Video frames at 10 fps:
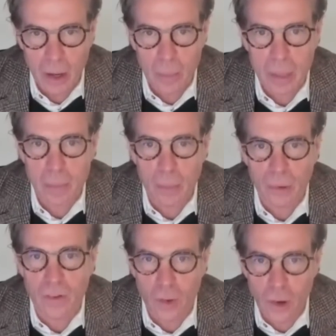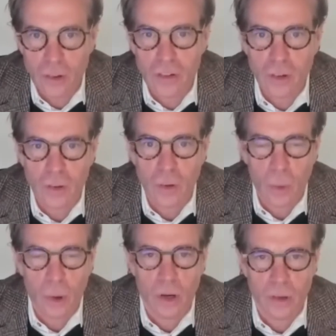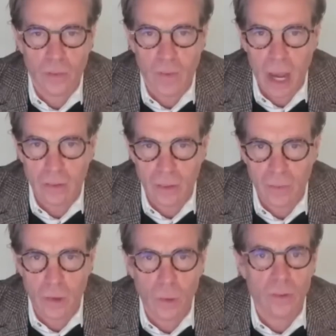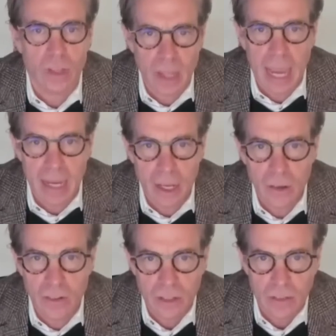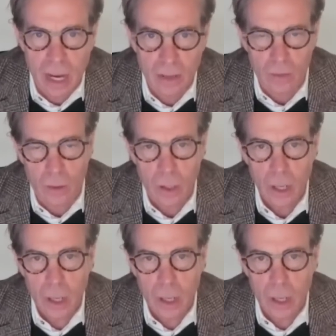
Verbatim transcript: people's aversion towards fossil fuels in that energy sector